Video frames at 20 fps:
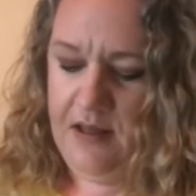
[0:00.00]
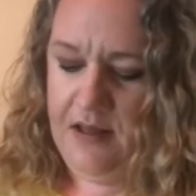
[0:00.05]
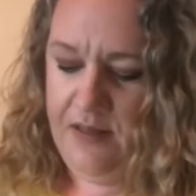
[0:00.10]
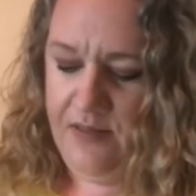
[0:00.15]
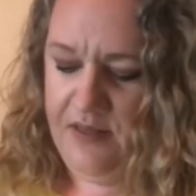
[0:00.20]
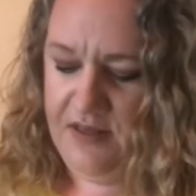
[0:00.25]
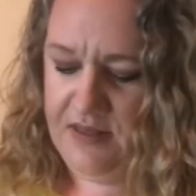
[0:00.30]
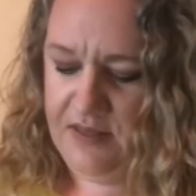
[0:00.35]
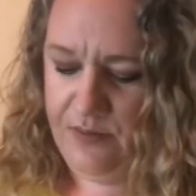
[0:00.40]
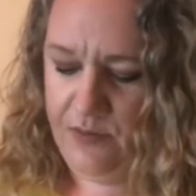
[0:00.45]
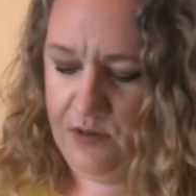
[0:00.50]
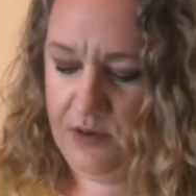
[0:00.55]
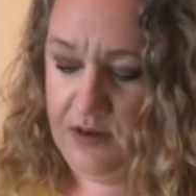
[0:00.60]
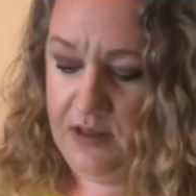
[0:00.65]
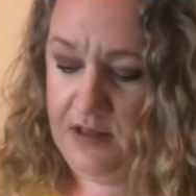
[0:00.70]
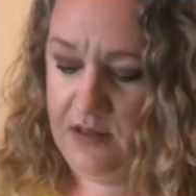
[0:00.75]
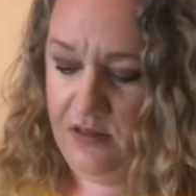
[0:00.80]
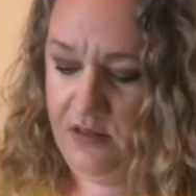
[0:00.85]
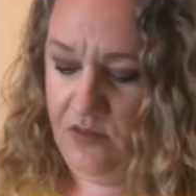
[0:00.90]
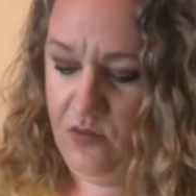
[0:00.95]
This one
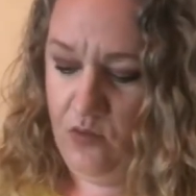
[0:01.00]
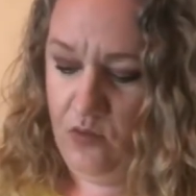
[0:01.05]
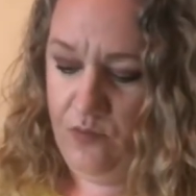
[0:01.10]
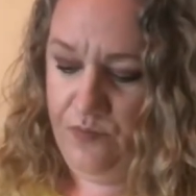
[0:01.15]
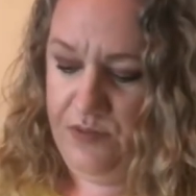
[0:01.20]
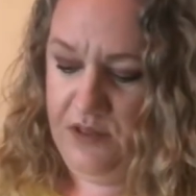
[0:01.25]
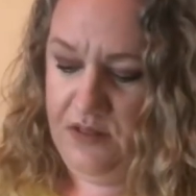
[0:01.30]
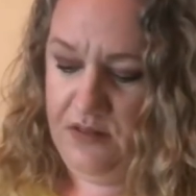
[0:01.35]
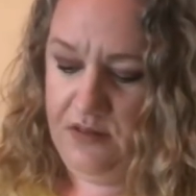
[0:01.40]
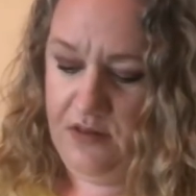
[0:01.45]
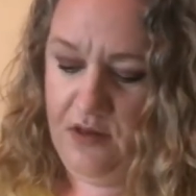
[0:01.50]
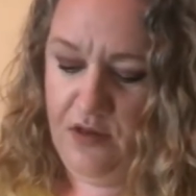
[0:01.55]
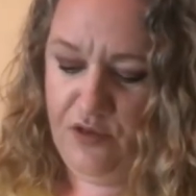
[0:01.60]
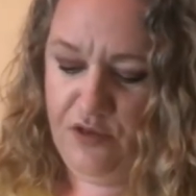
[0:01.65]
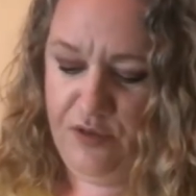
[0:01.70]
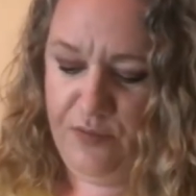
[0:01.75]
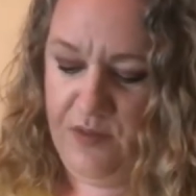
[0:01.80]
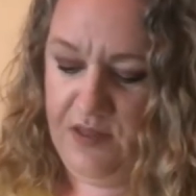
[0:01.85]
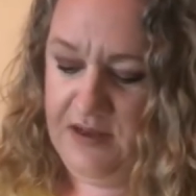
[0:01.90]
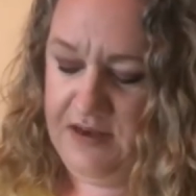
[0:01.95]
has not been touched,
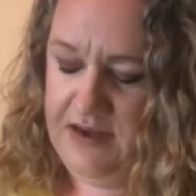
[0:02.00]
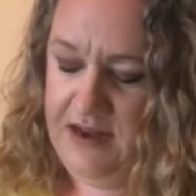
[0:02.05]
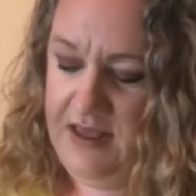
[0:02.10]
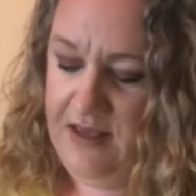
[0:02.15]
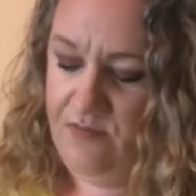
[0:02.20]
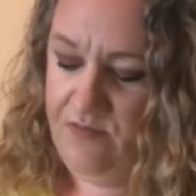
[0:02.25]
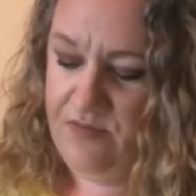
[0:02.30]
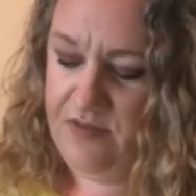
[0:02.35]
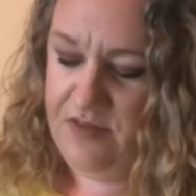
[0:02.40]
but the names